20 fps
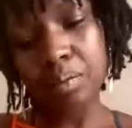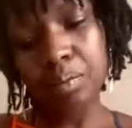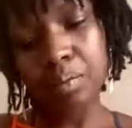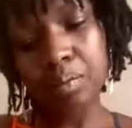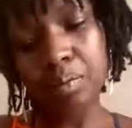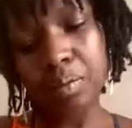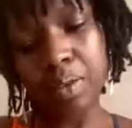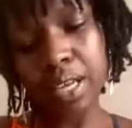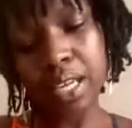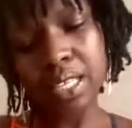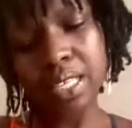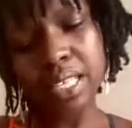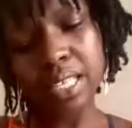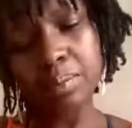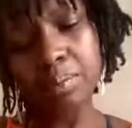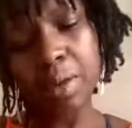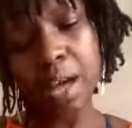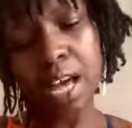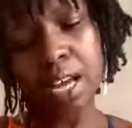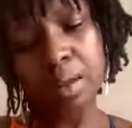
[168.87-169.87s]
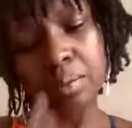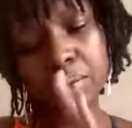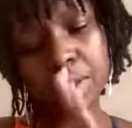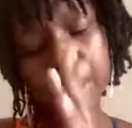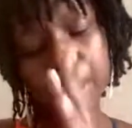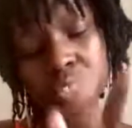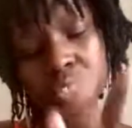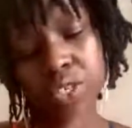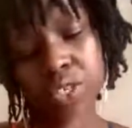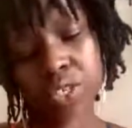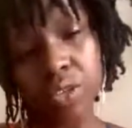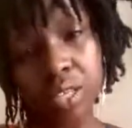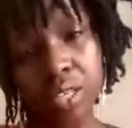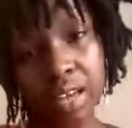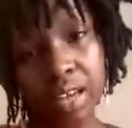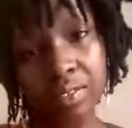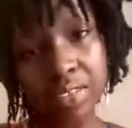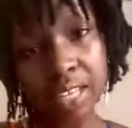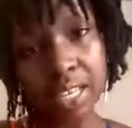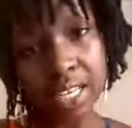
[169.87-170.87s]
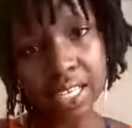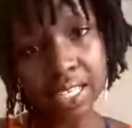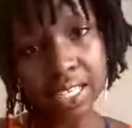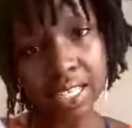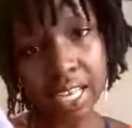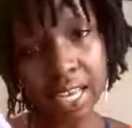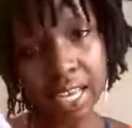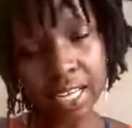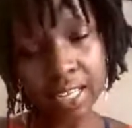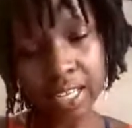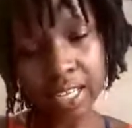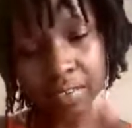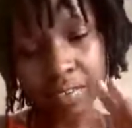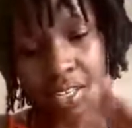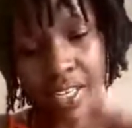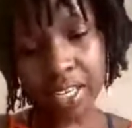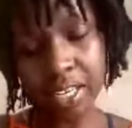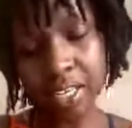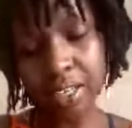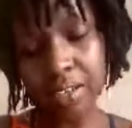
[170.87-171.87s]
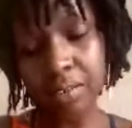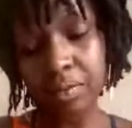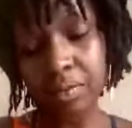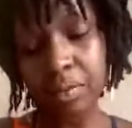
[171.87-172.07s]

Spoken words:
I guess that's bottom next to your left hand side, left hand.